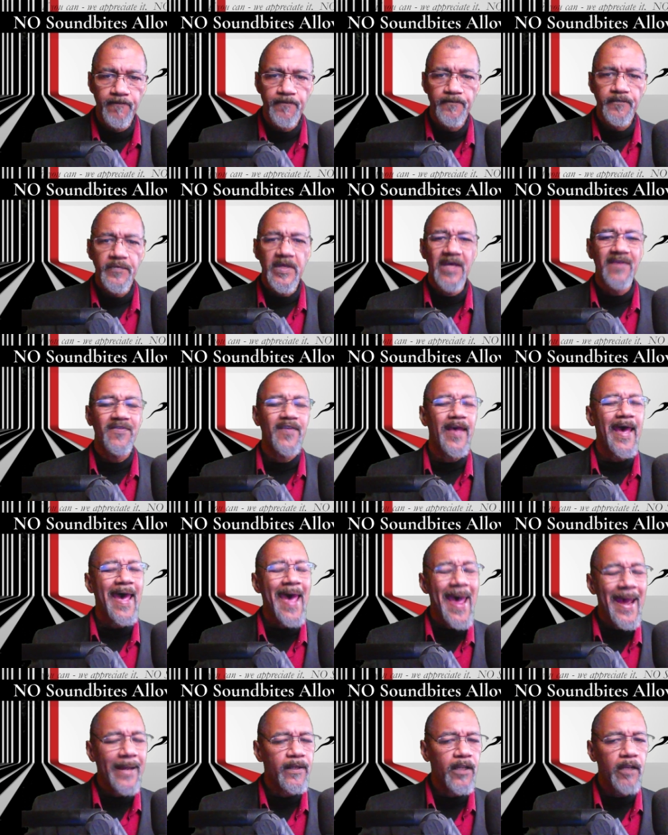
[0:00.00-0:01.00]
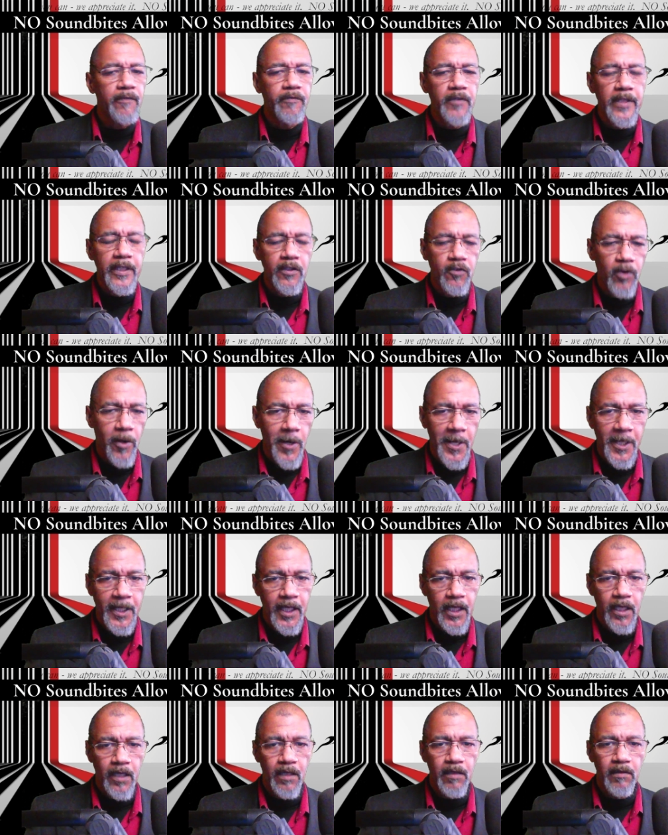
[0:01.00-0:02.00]
is actively
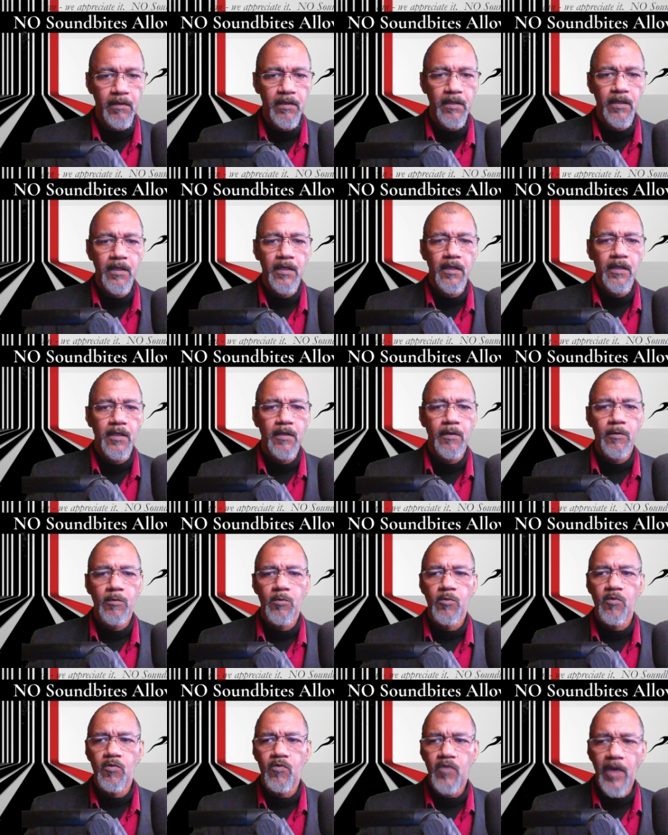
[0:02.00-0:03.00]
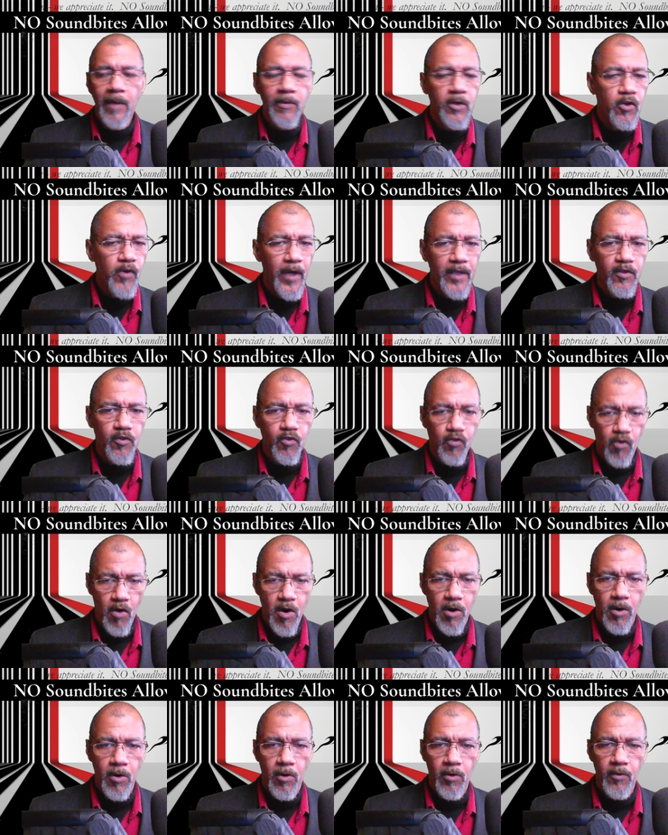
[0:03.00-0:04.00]
targeting Democrat
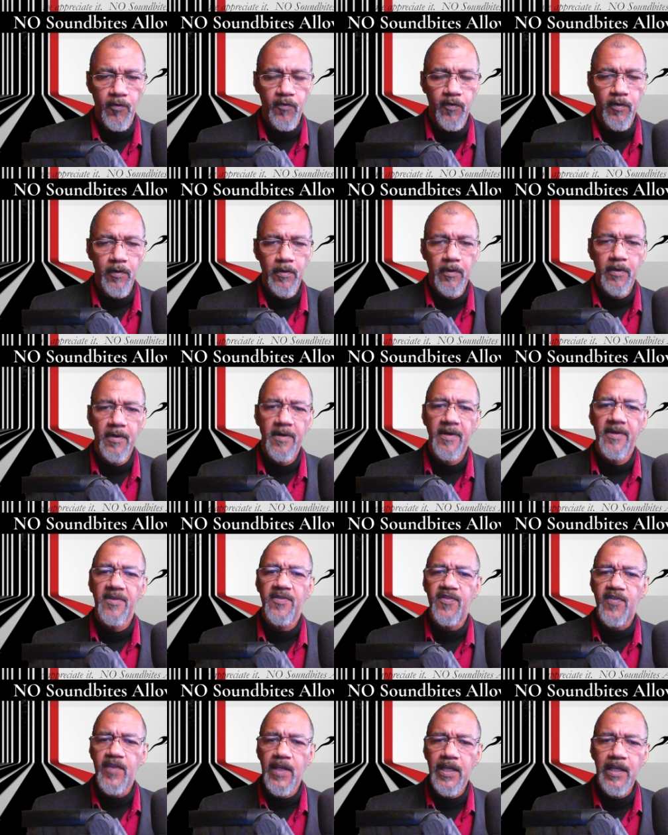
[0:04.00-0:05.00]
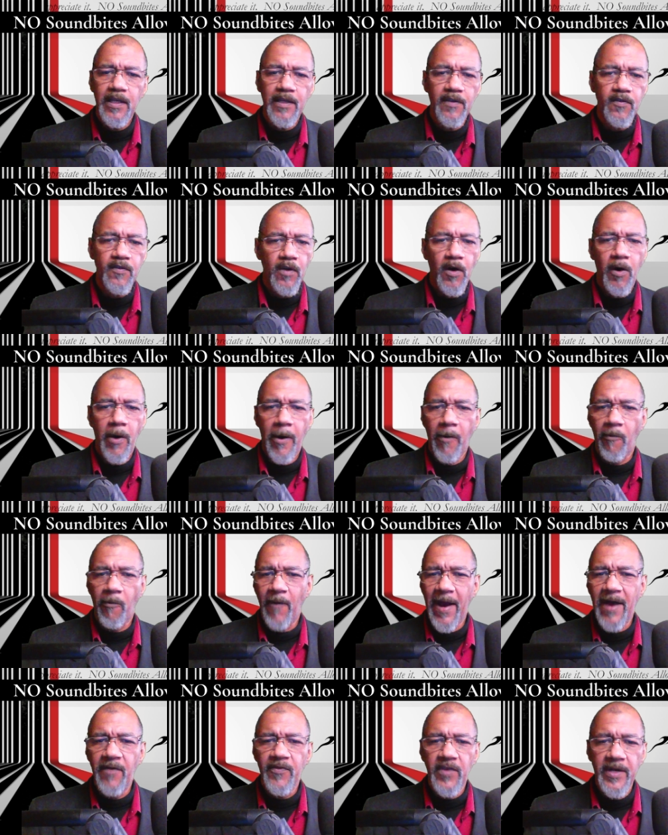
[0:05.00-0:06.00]
strongholds, cities
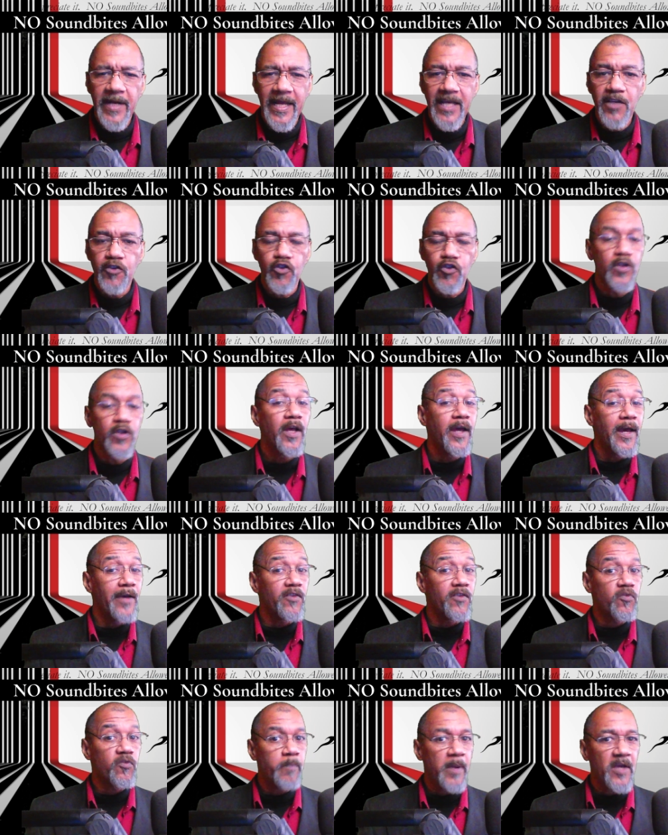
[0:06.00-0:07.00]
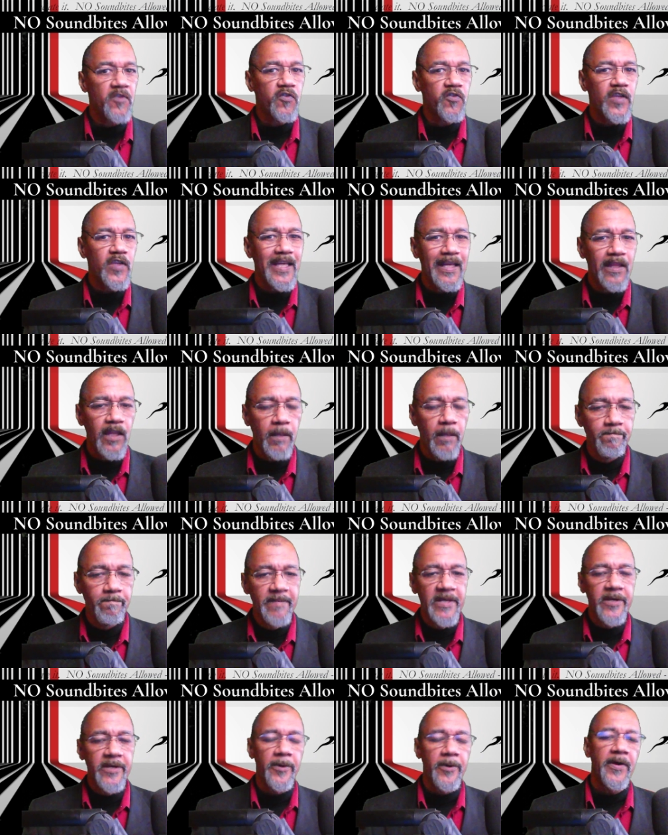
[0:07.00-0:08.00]
around the nation, especially in the
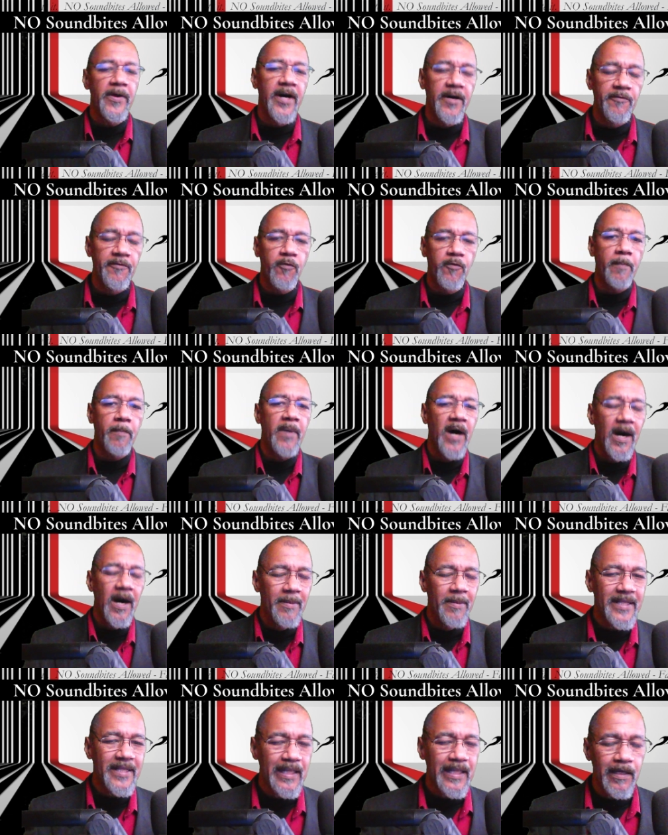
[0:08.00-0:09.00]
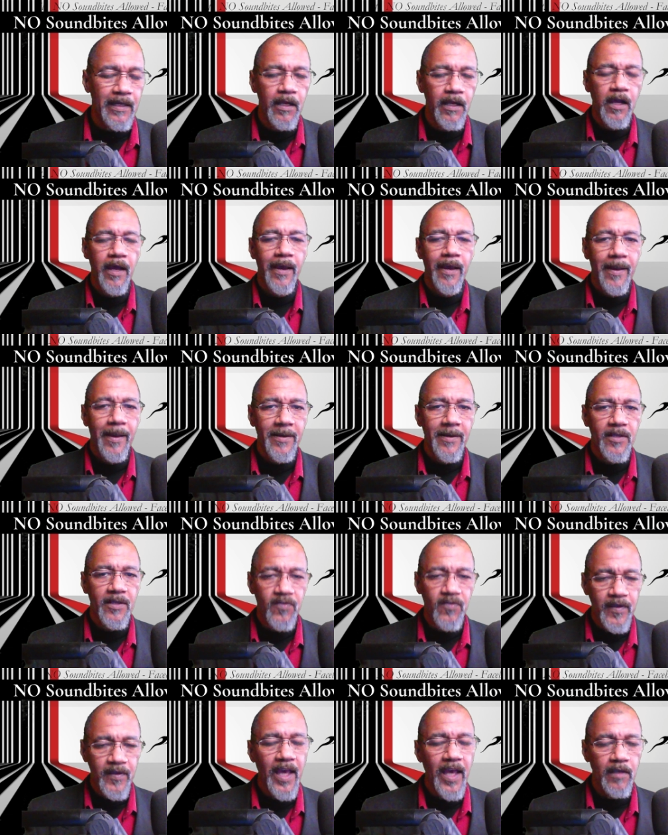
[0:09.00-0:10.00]
middle of Republican
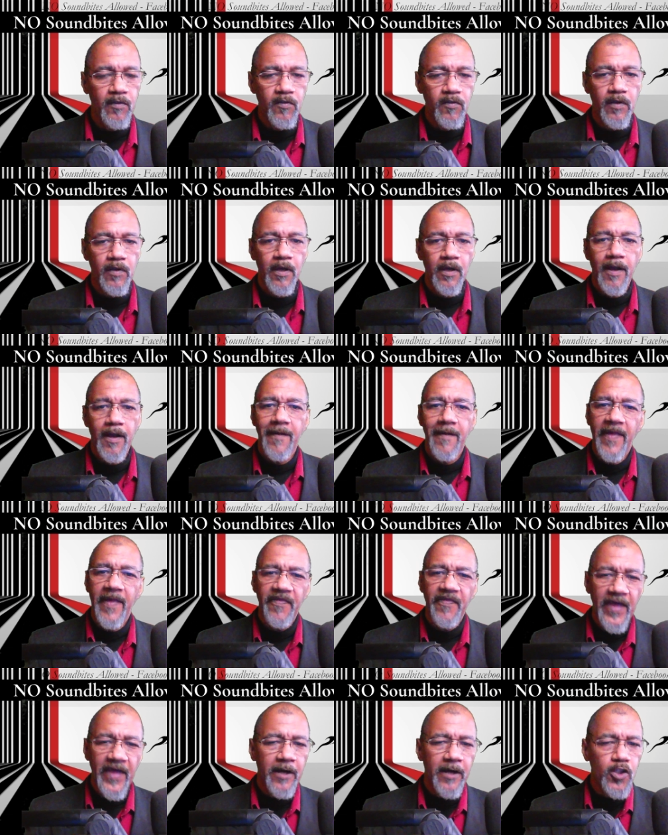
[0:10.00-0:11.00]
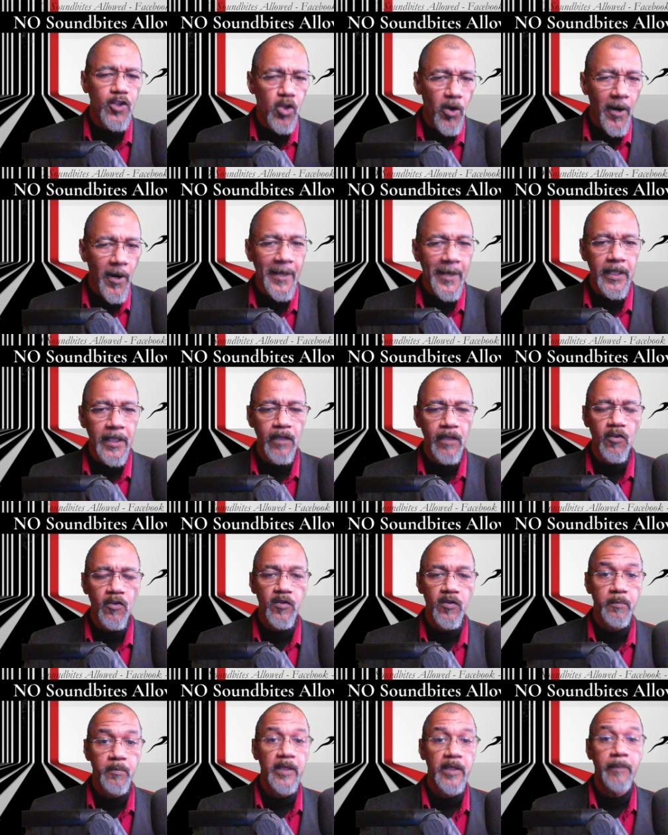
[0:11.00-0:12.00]
states, that they are targeting these
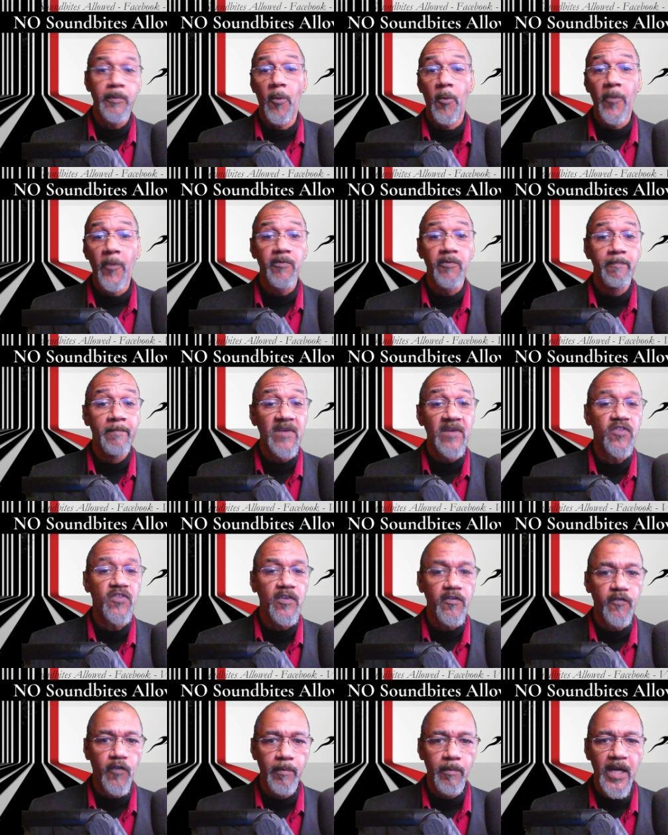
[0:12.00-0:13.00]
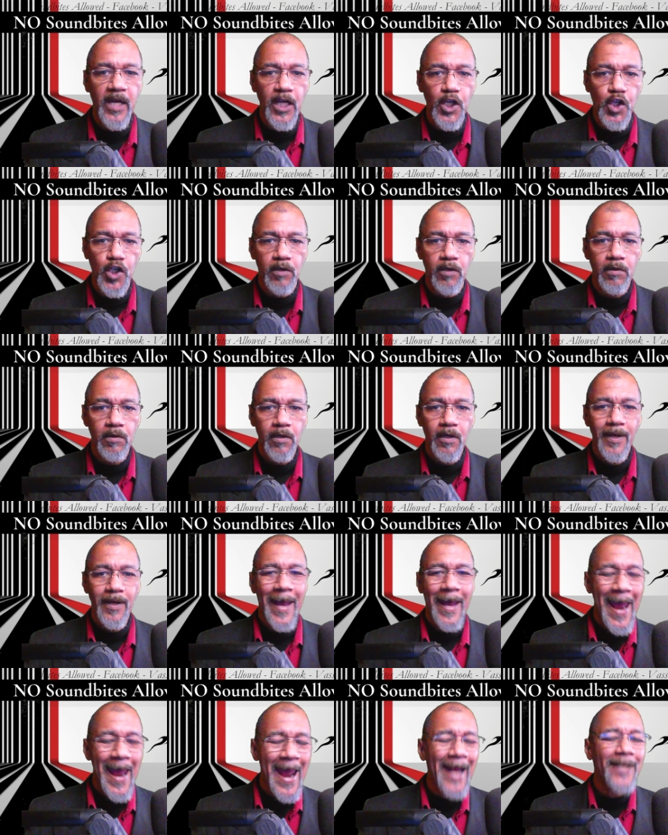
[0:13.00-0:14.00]
people with misinformation,
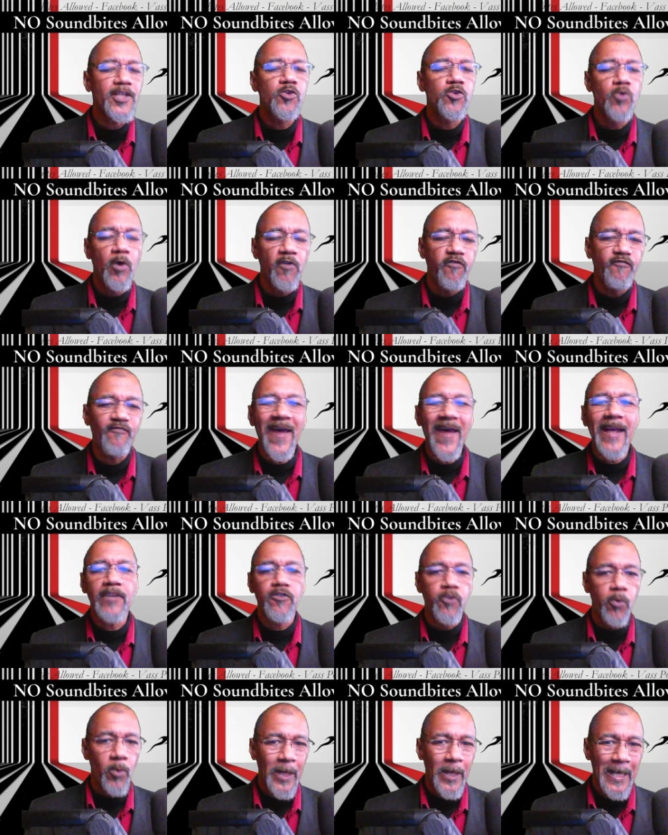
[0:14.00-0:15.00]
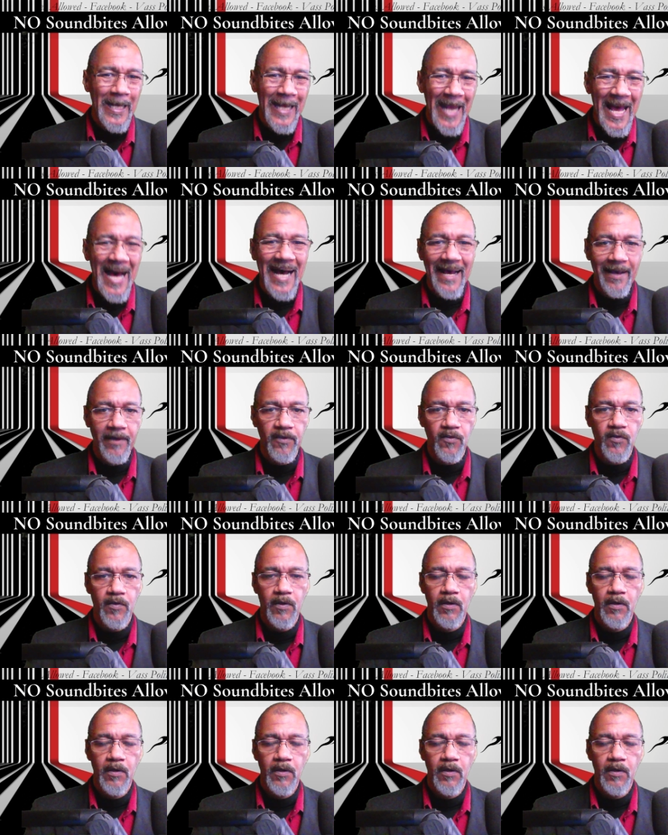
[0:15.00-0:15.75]
actual factual lies